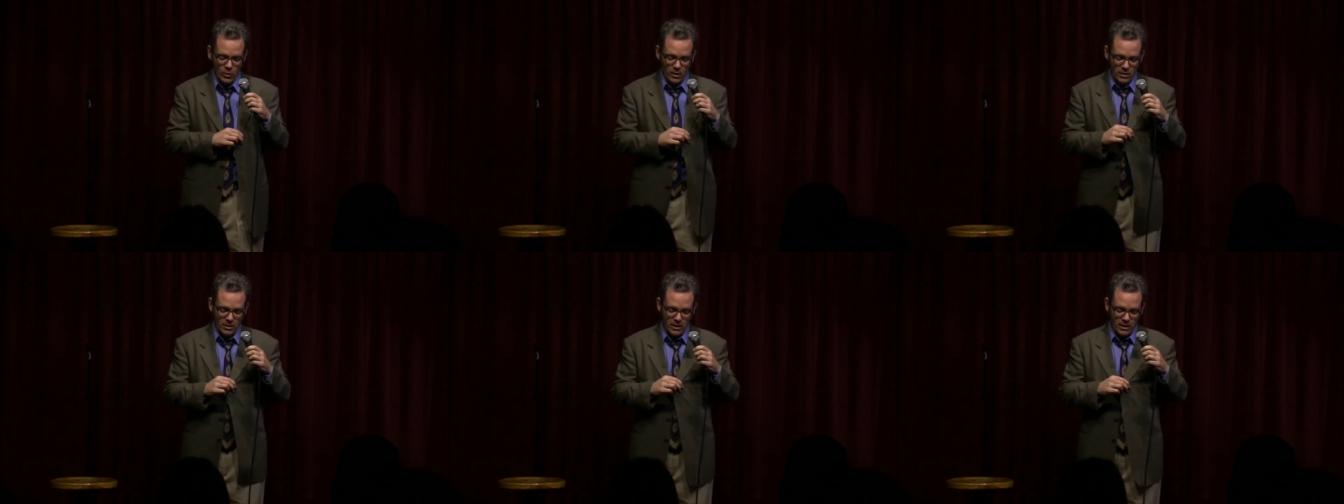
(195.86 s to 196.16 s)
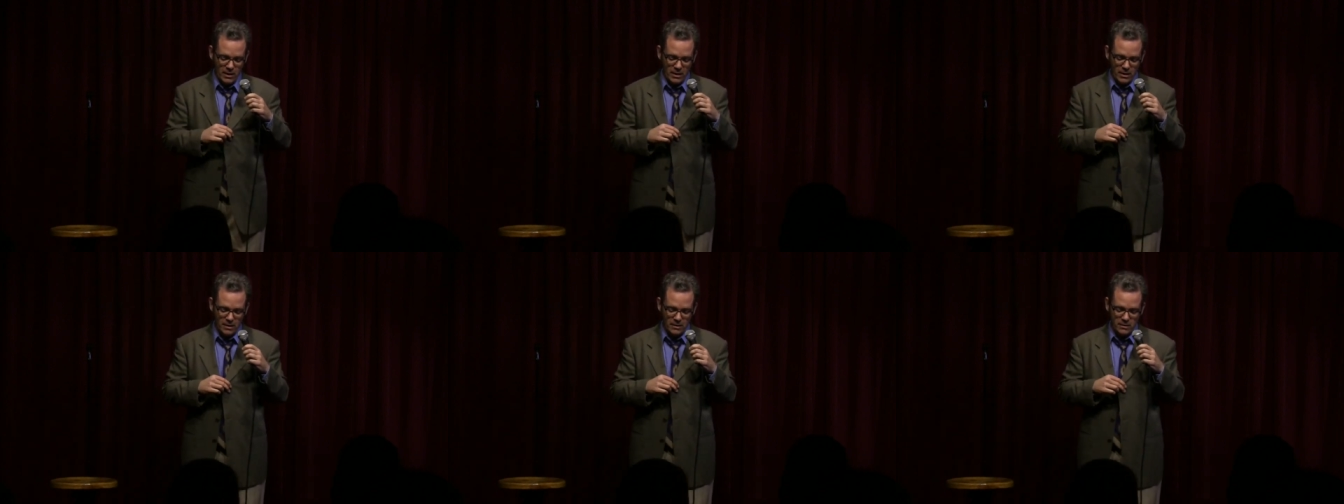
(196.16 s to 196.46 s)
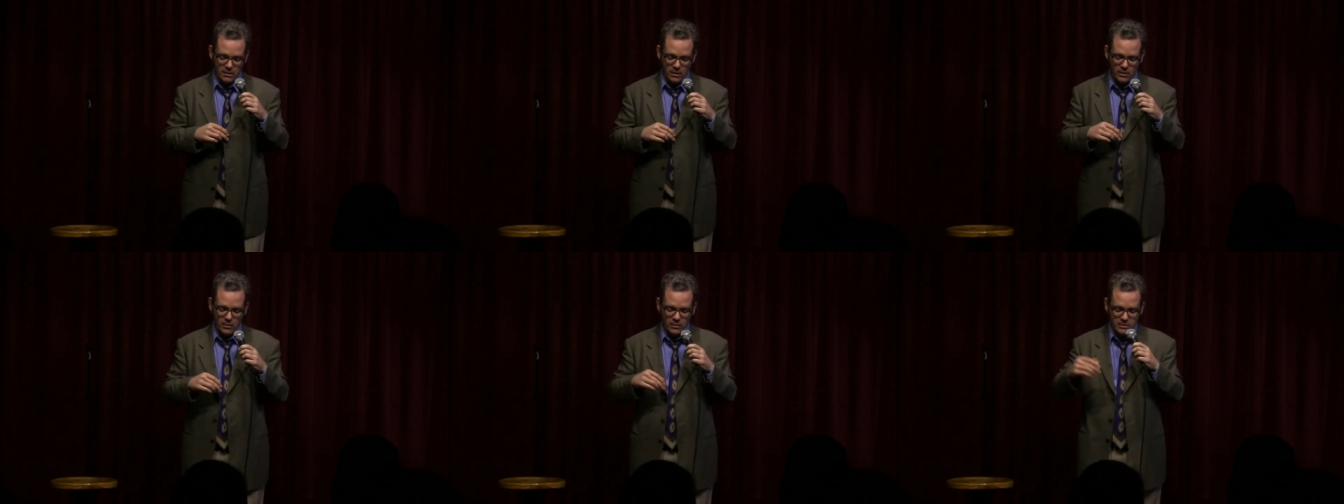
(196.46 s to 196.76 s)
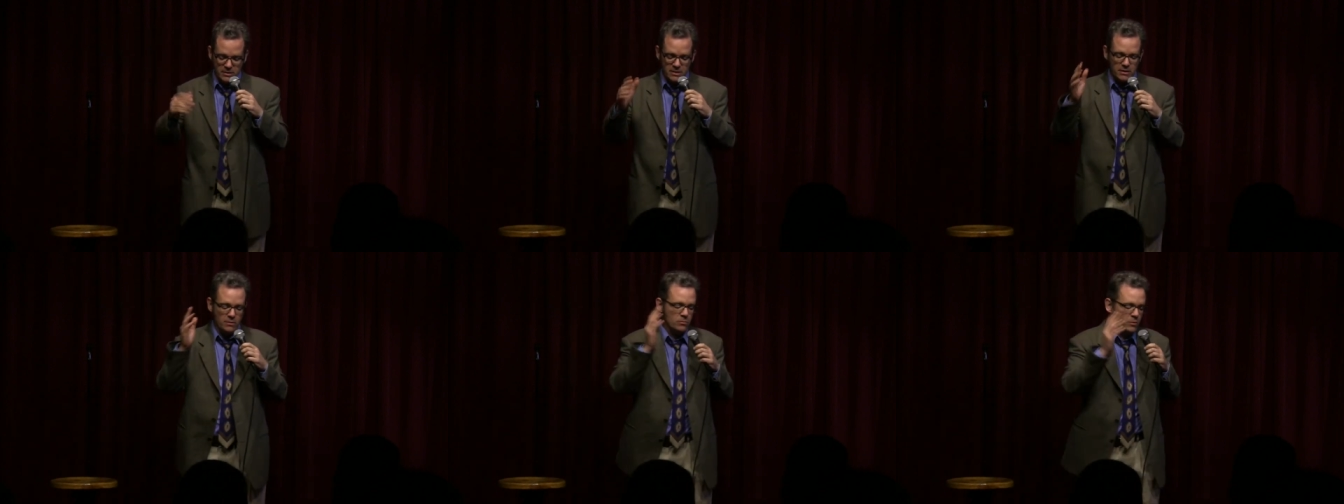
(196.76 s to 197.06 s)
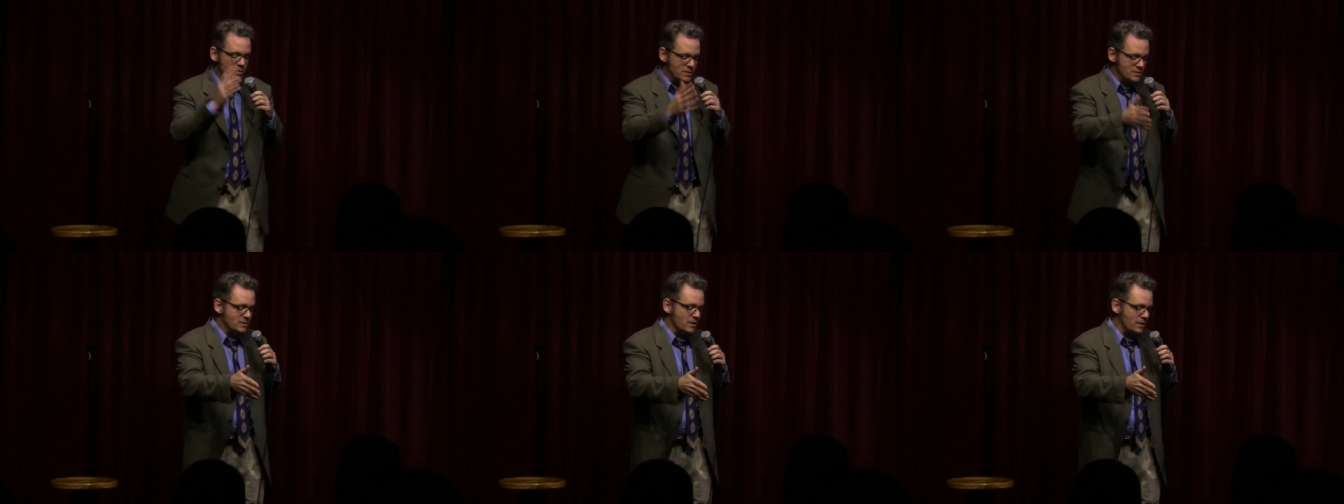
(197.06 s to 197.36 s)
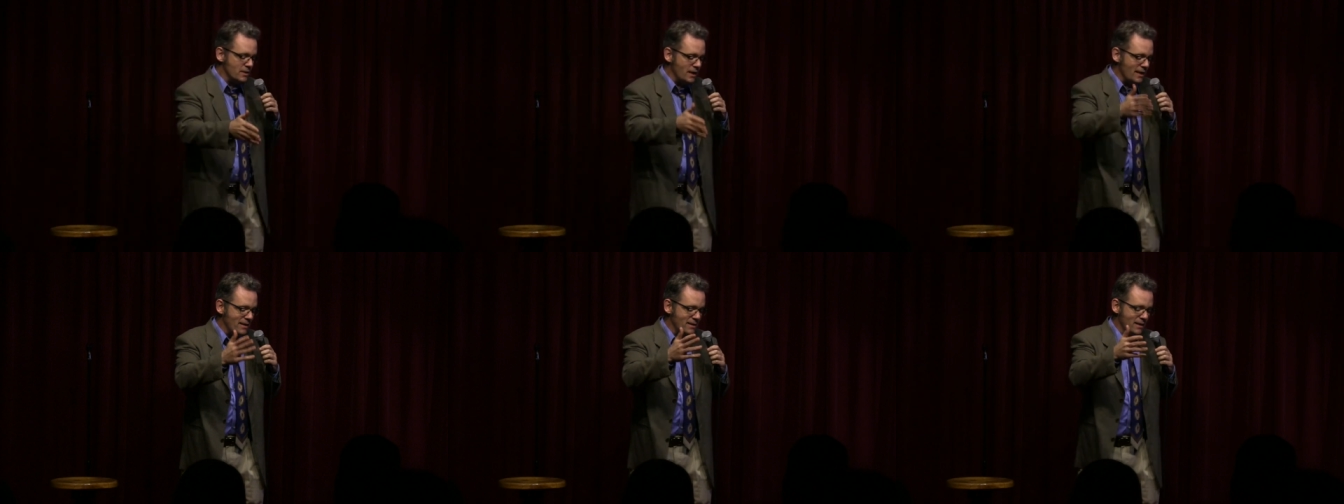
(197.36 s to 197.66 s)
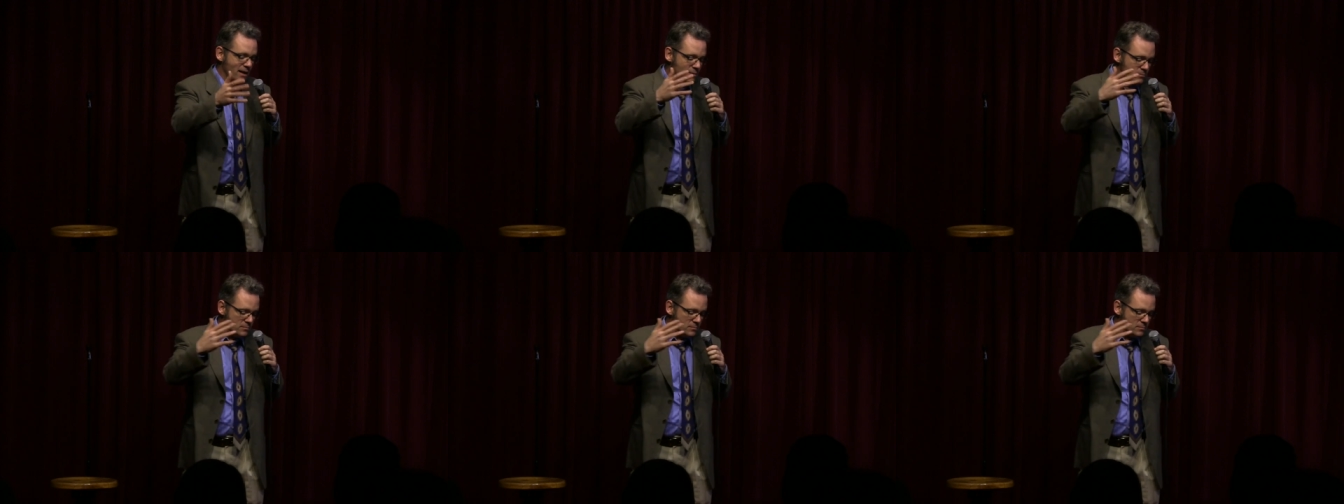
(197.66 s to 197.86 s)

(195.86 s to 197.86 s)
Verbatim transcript: will. Uh, uh, it was. Uh, I,